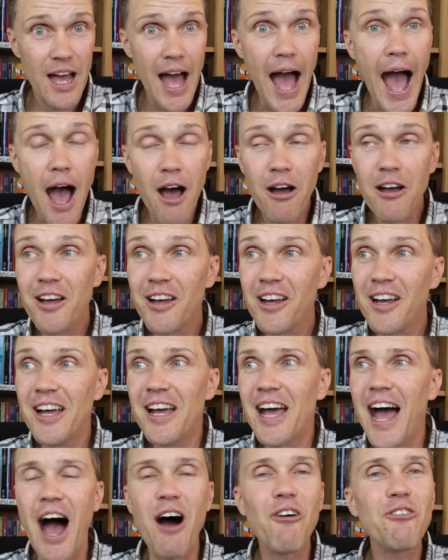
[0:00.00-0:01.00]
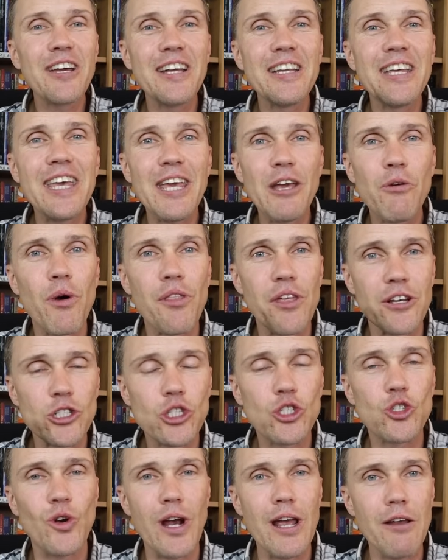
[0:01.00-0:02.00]
How, how can he with a
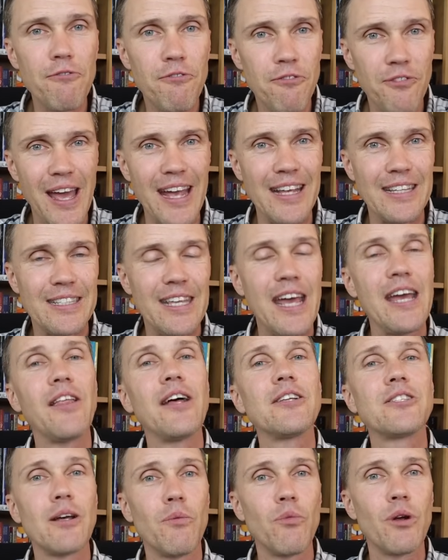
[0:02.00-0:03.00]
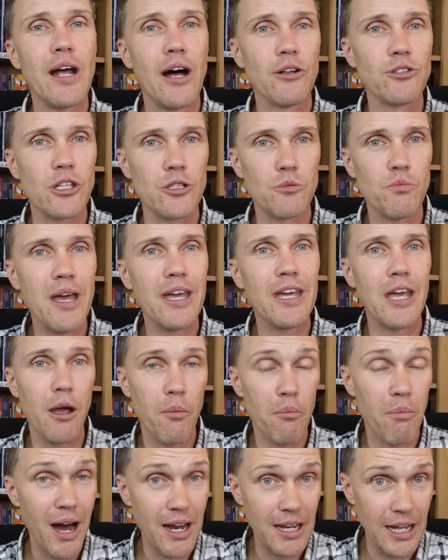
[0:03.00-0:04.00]
straight face saying that someone else is
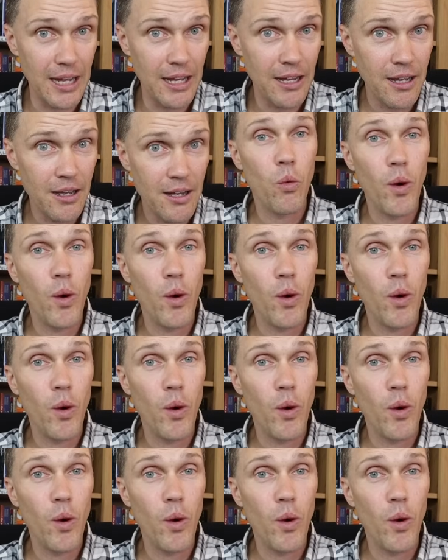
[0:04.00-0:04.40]
making money